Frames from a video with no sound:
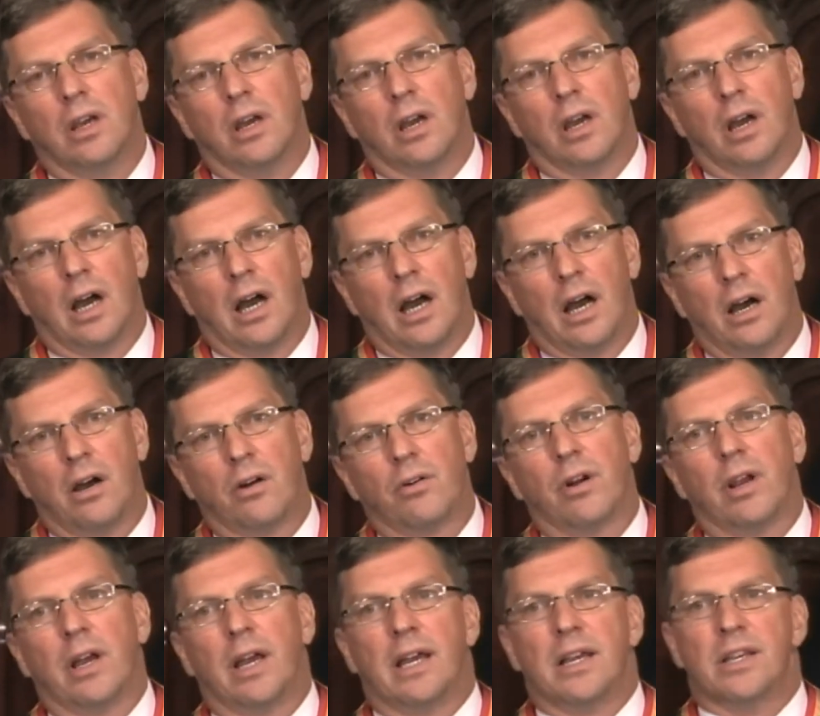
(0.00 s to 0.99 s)
are
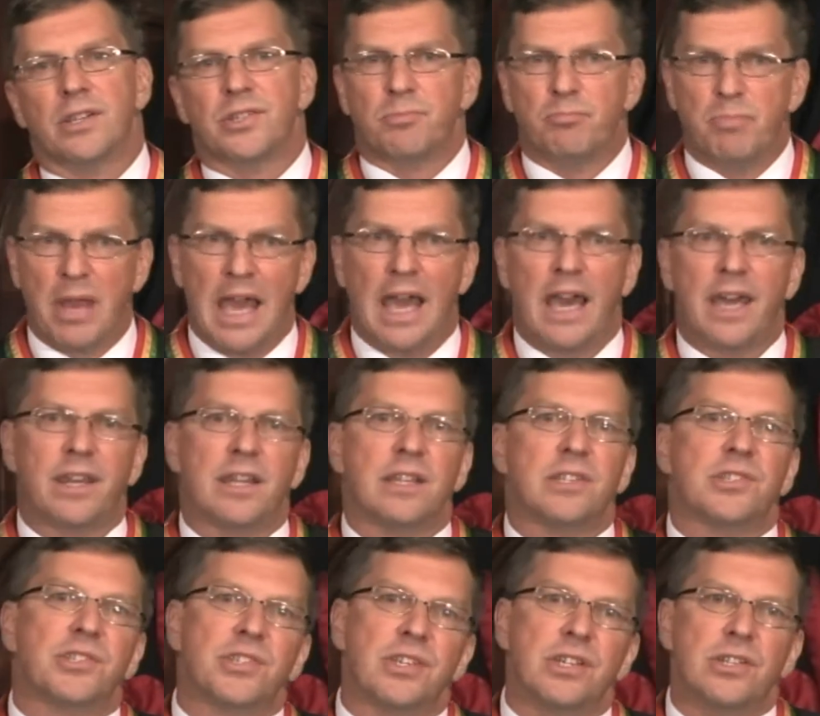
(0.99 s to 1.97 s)
as bad as
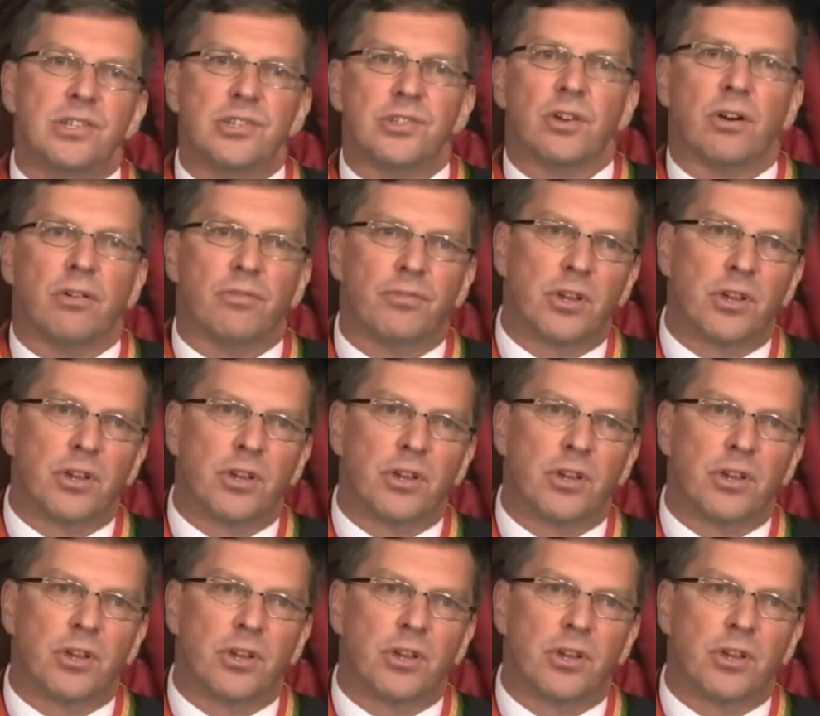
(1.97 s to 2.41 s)
sins of